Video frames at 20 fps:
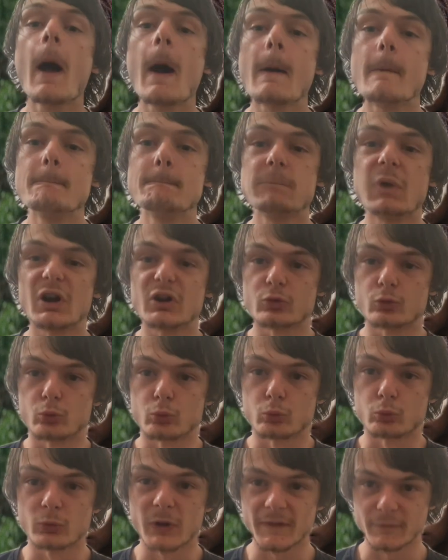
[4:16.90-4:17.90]
but
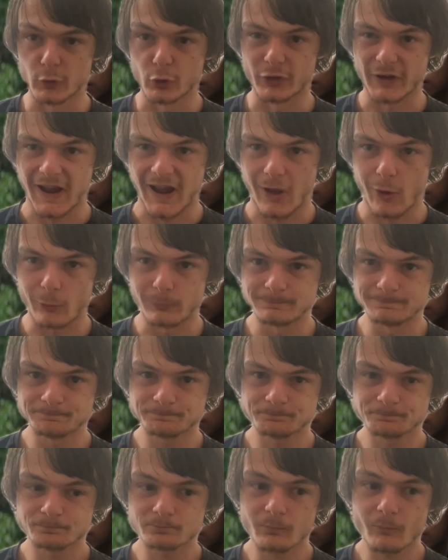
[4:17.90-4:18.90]
Riverdale.
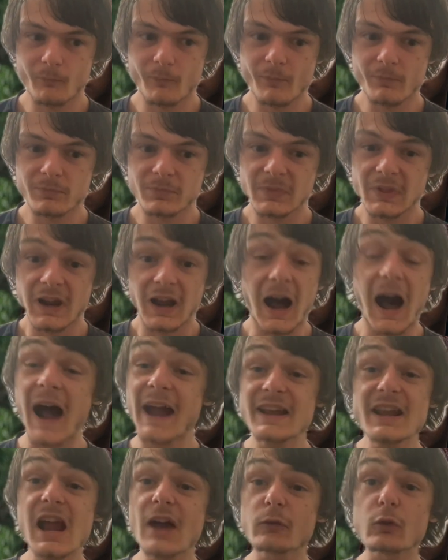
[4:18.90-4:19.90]

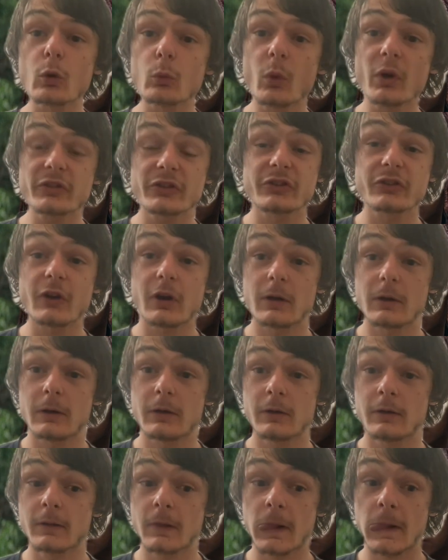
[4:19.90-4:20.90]
I never once
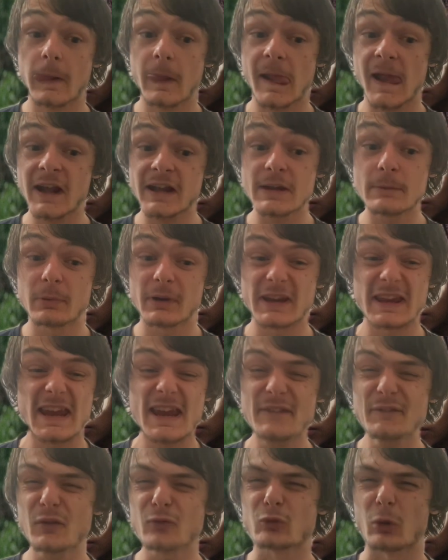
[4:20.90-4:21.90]
saw anybody,
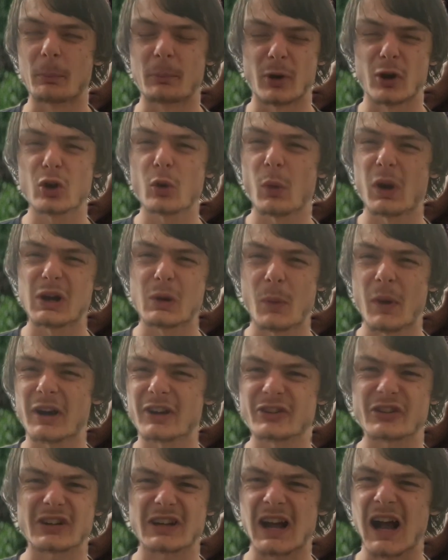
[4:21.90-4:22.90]
even Roberto
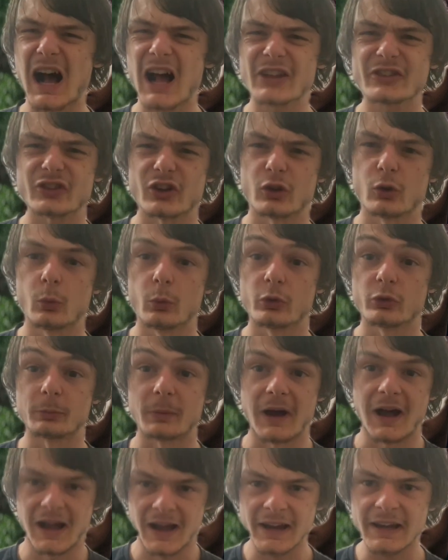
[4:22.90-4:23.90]
Aguirre Sacasa, who was
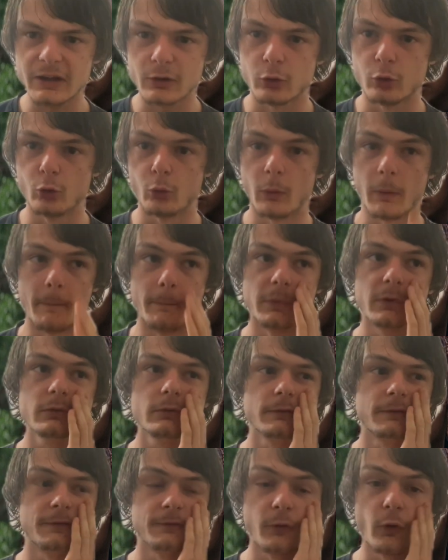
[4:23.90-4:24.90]
behind, who
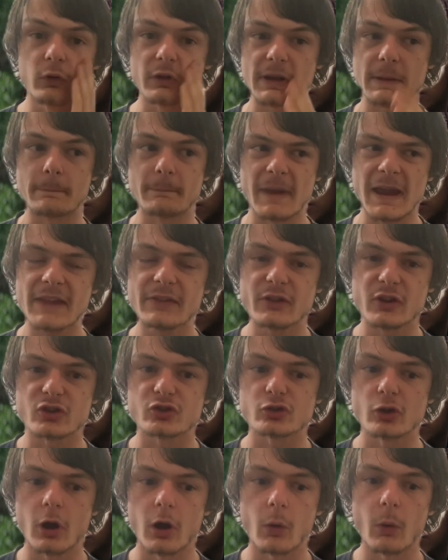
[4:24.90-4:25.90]
fully made the
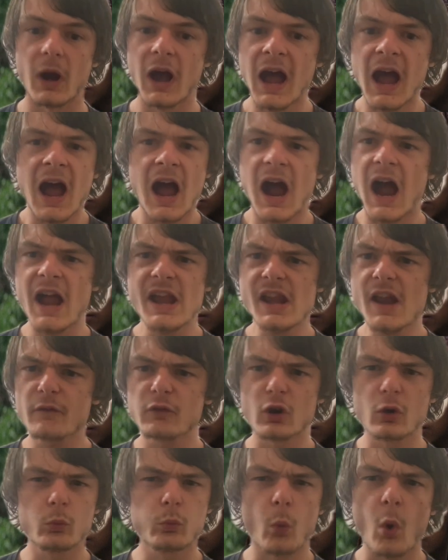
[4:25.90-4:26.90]
show, I
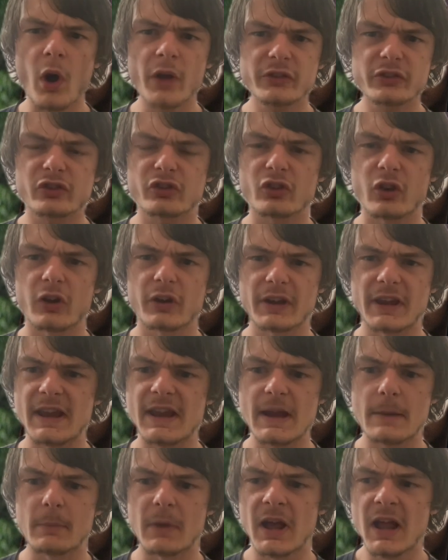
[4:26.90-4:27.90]
never once saw
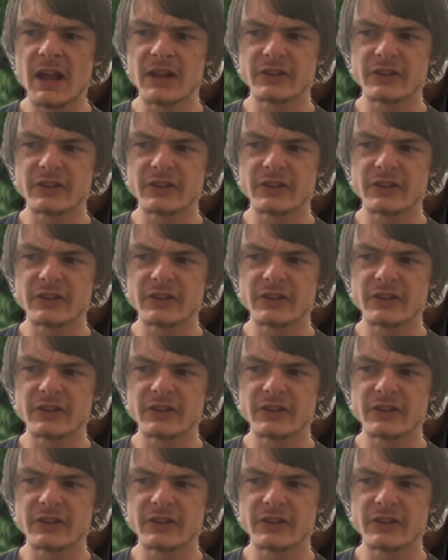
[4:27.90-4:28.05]
him